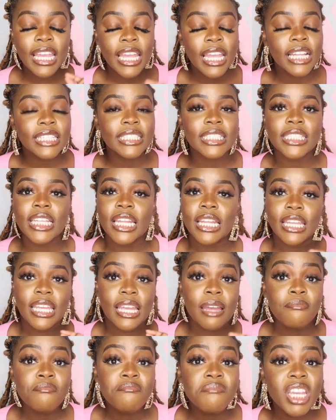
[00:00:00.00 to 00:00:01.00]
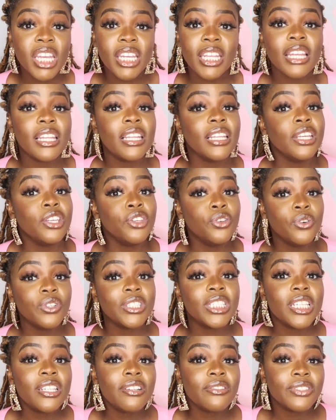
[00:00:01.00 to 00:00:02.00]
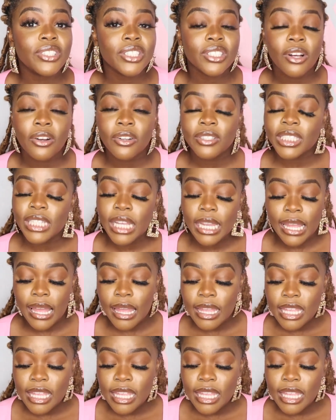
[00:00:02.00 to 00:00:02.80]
instantly, immediately, you'll see the results, like